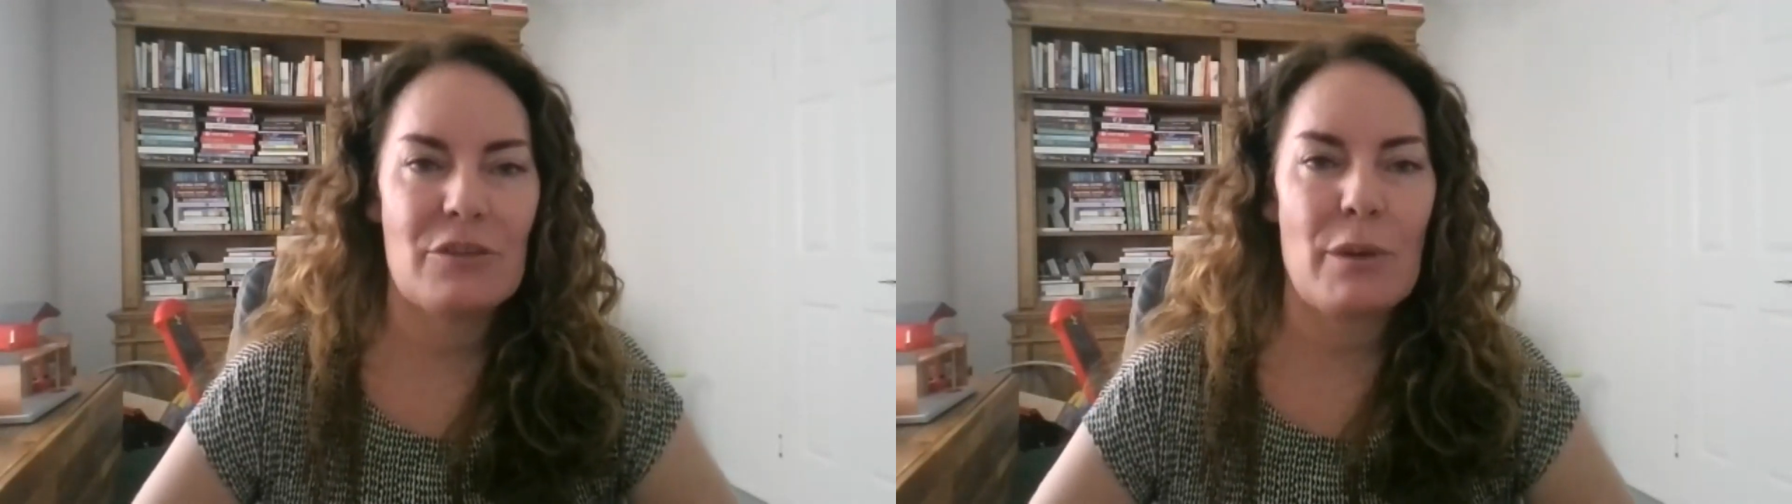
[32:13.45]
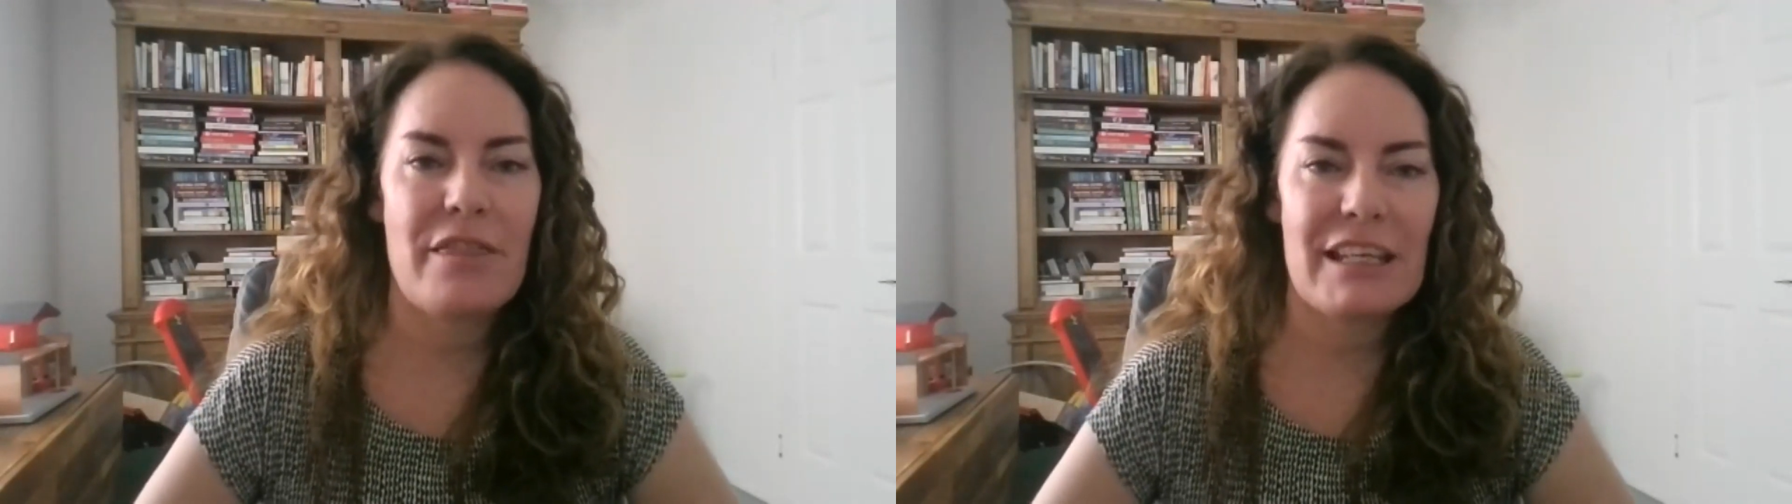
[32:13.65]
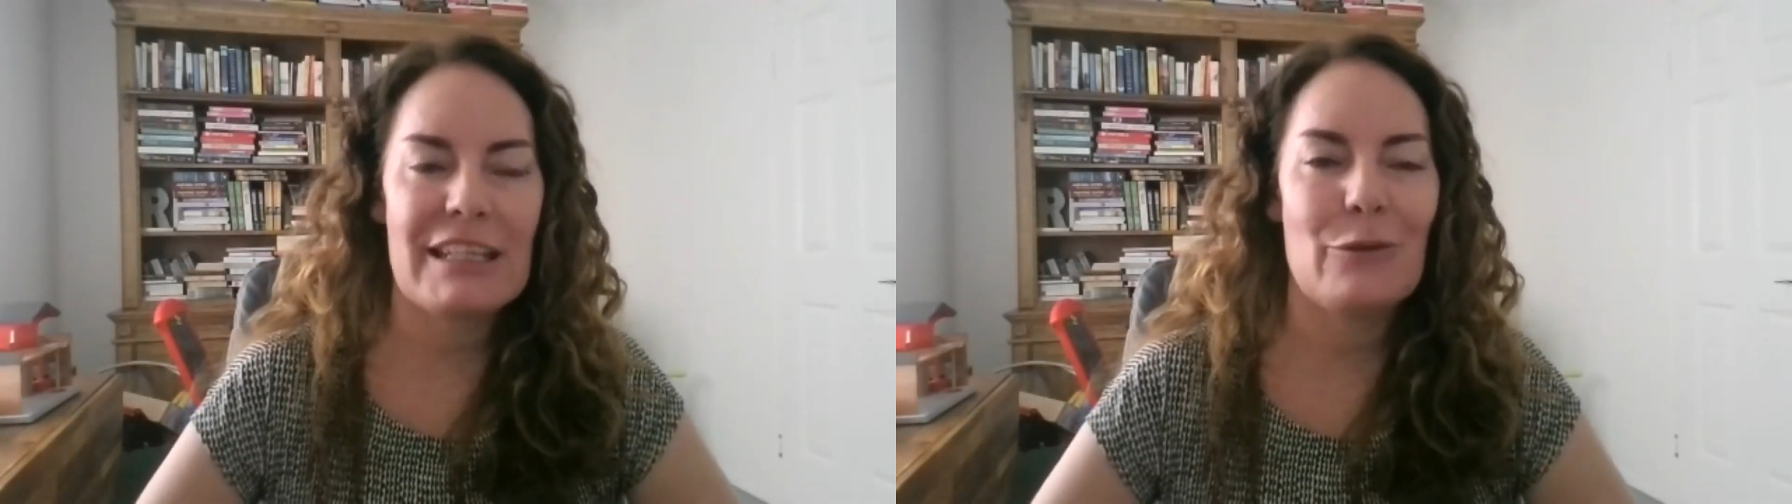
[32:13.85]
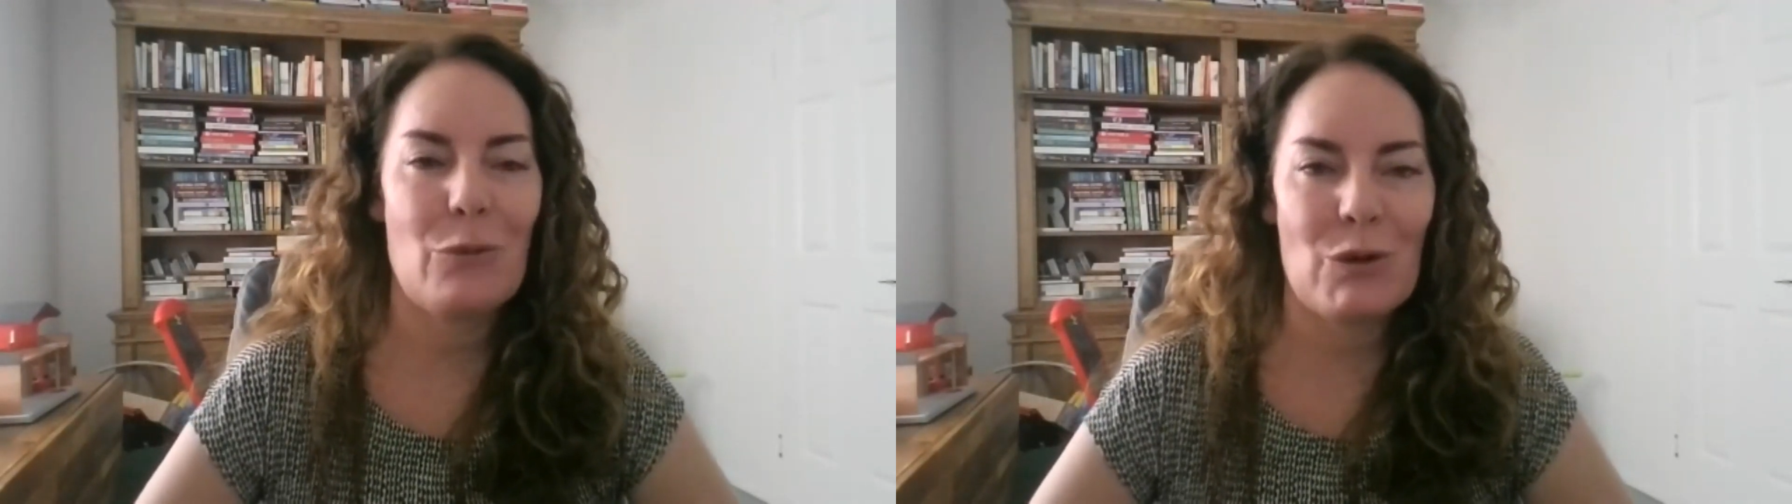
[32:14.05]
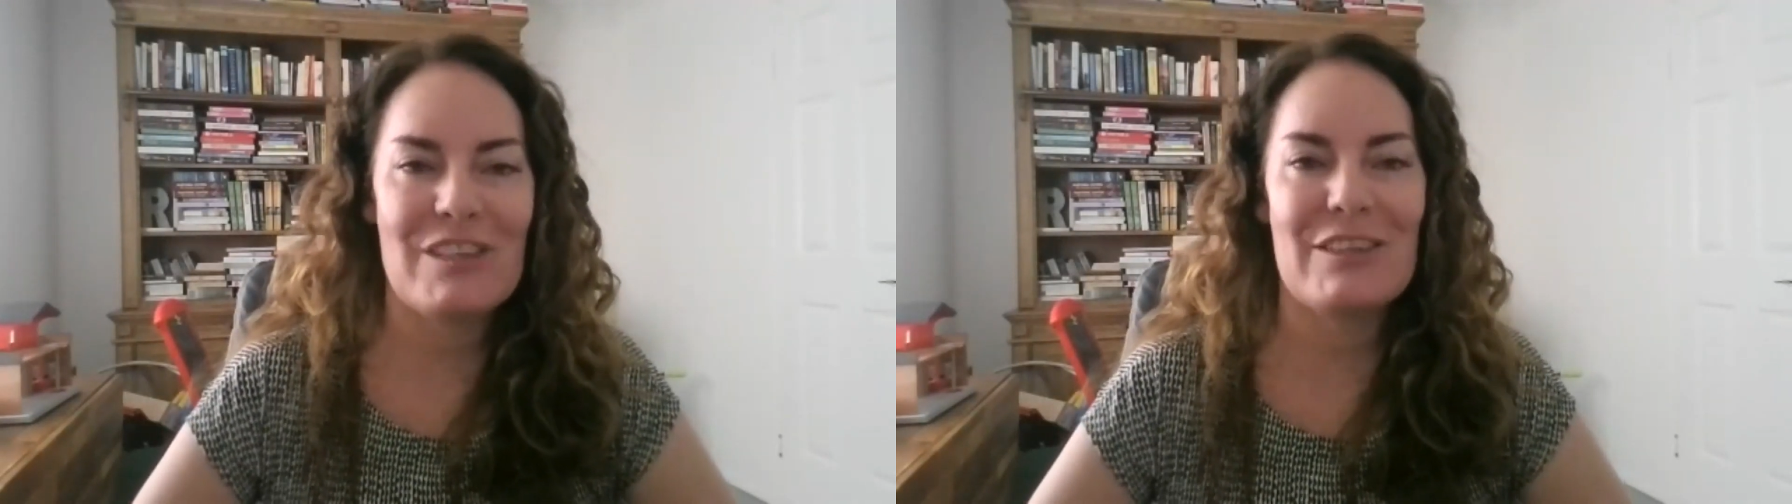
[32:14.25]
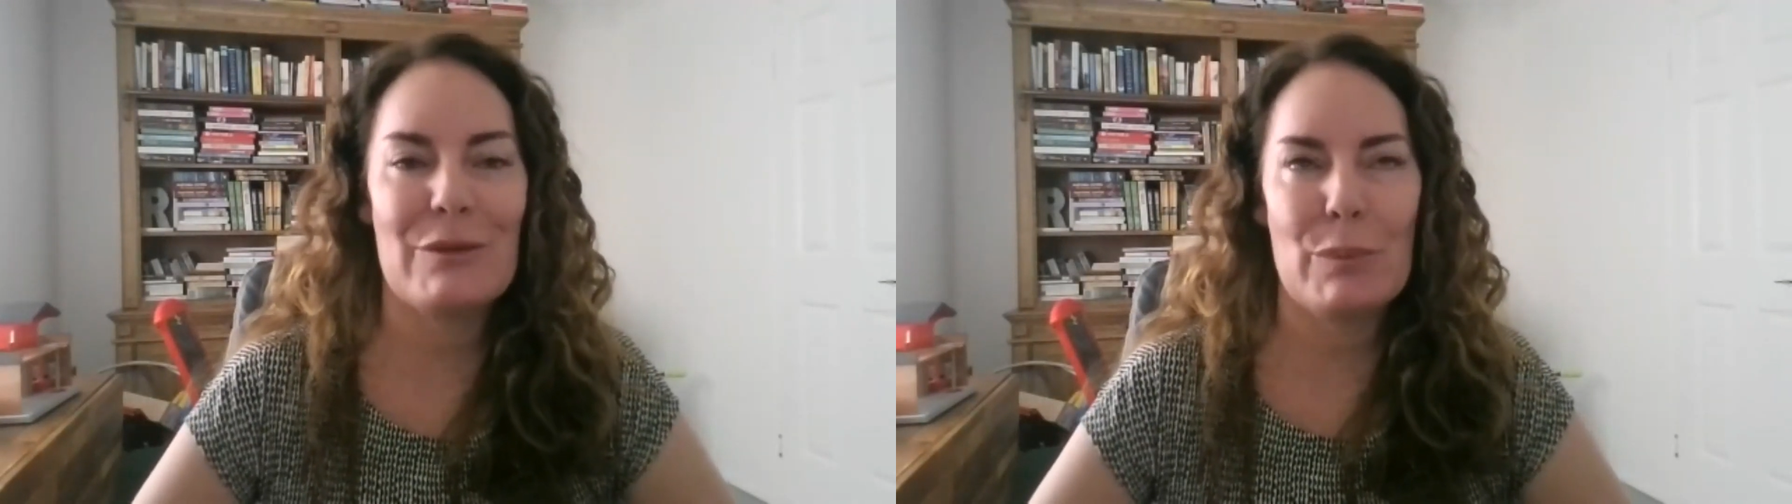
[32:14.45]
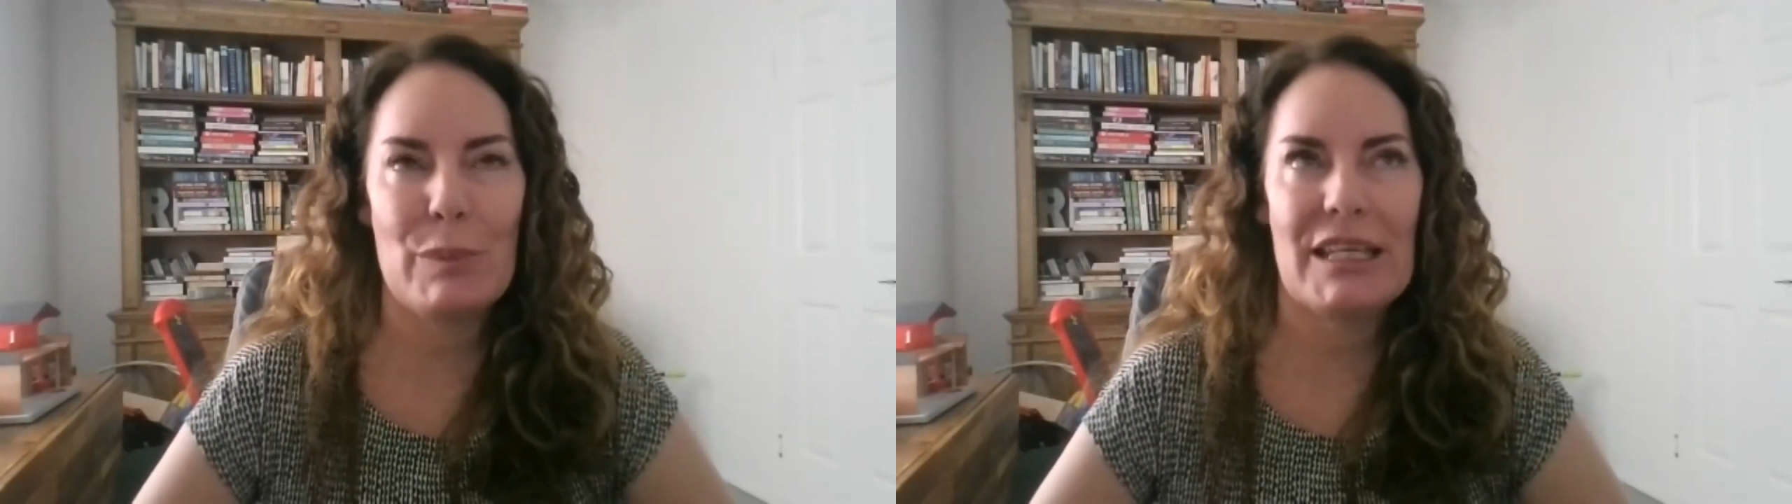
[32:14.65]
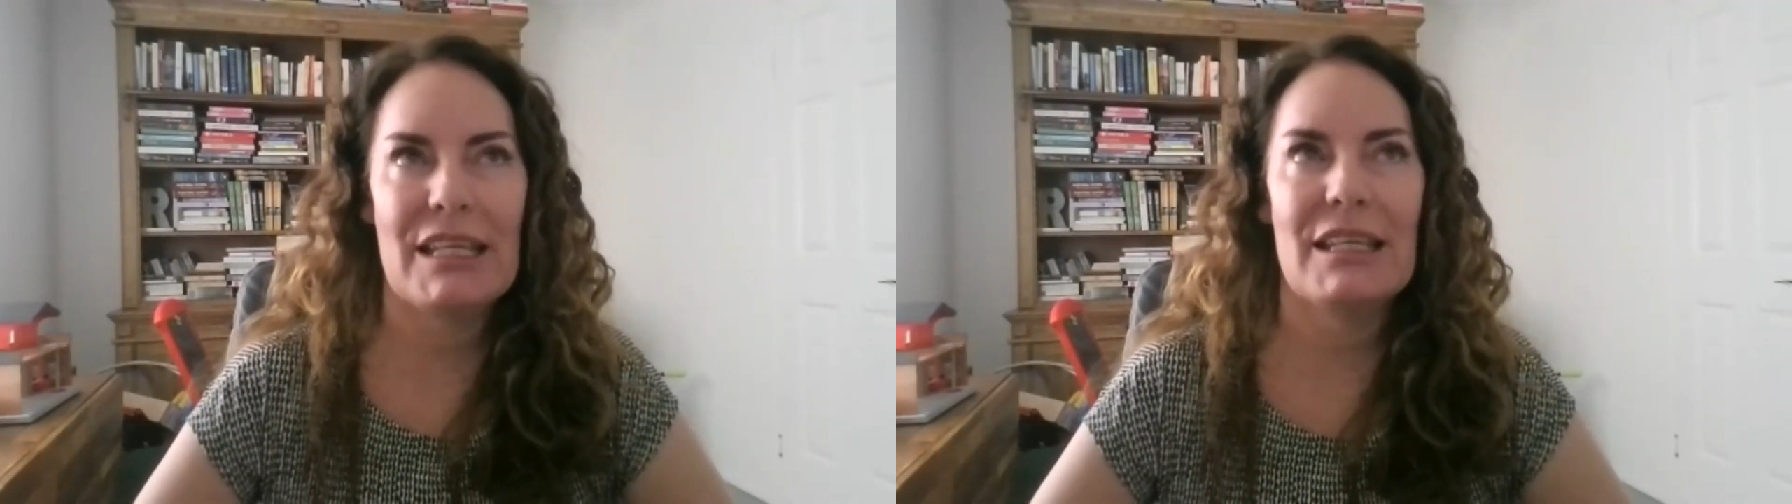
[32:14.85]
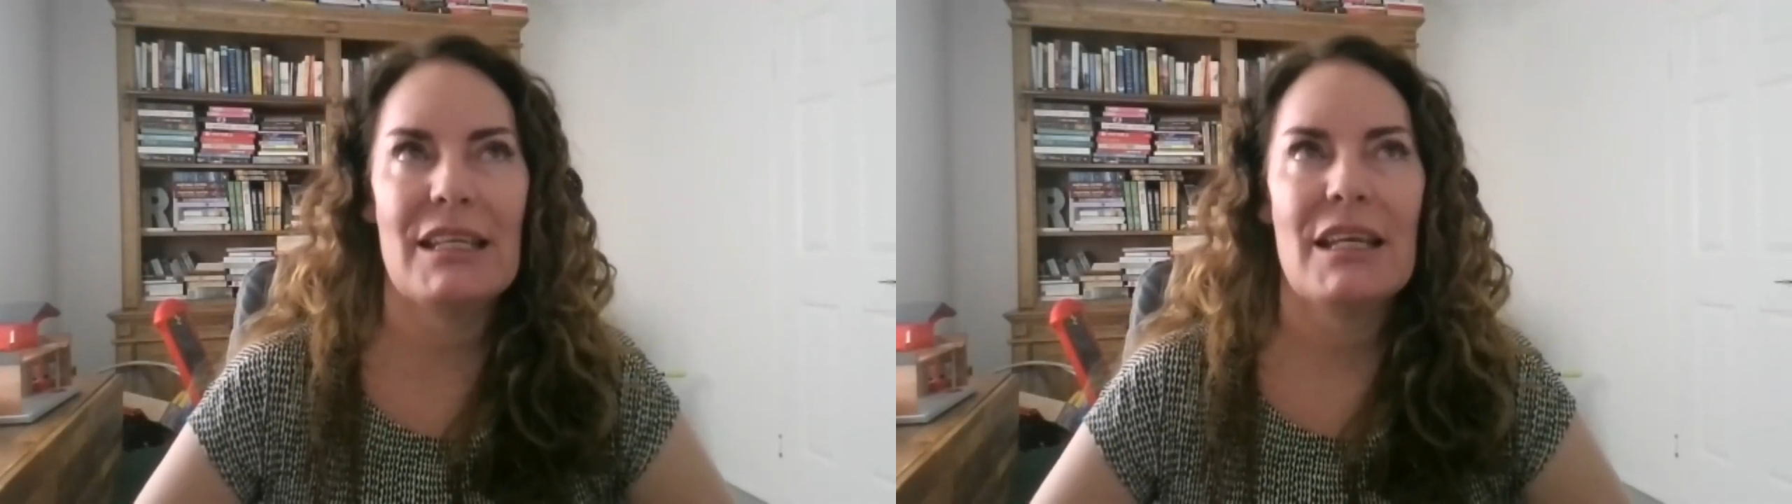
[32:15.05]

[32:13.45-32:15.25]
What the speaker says: So I think you'd want to be